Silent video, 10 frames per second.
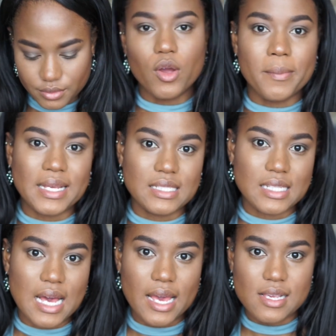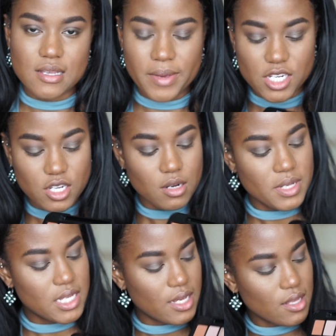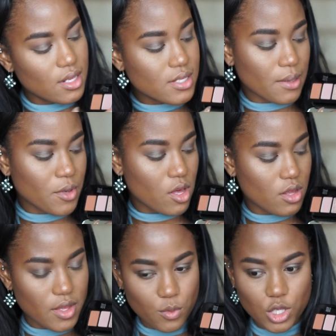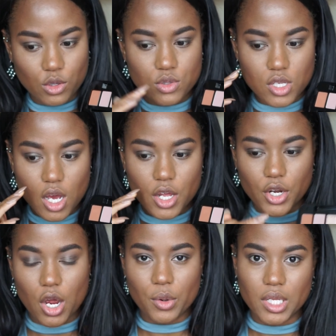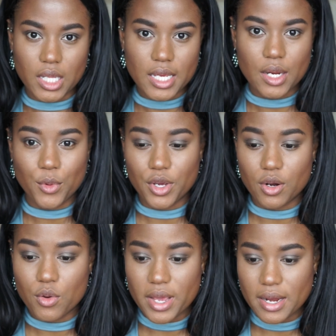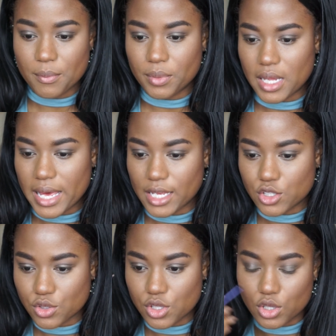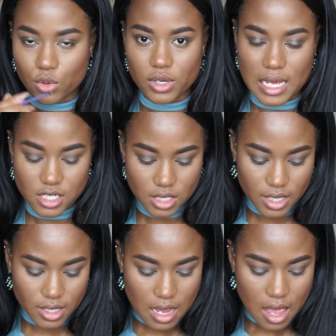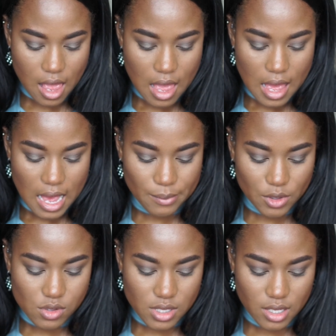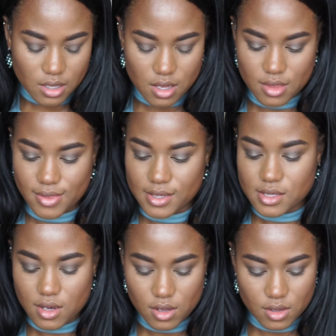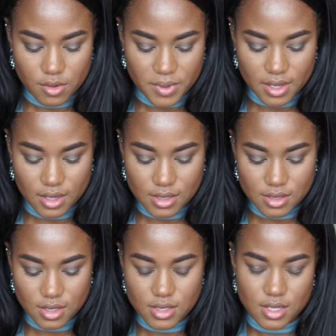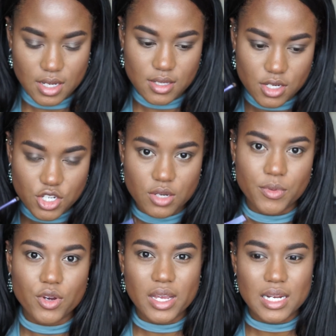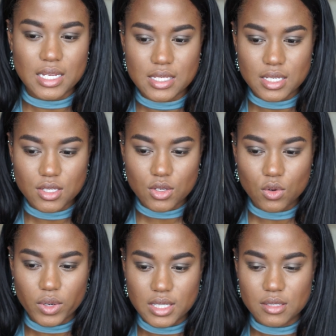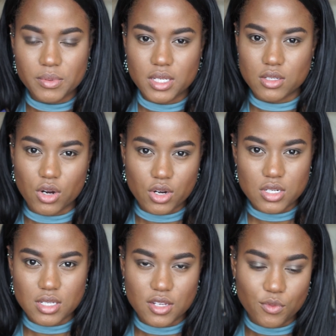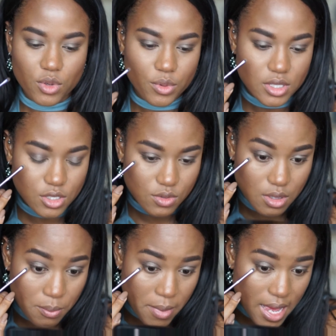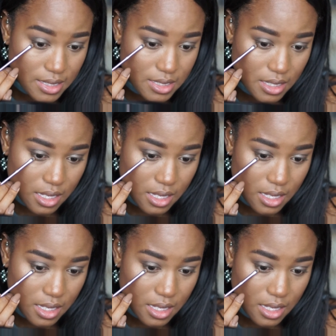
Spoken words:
Going back to the eyes, I'm actually going to be taking the same color that we used on our lid, and we're going to go ahead and apply it to the lower lash line. I'm using this color because since it is a shimmer, it isn't going to be as harsh as if we were to use a matte.